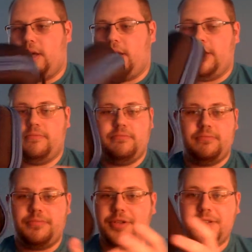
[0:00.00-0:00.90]
it
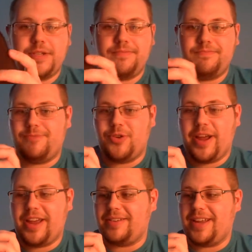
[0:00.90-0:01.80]
looks
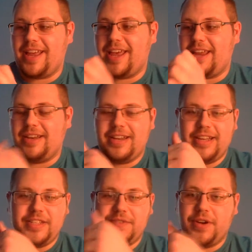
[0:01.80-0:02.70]
great and
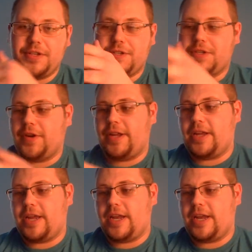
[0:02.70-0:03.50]
it's very sturdy,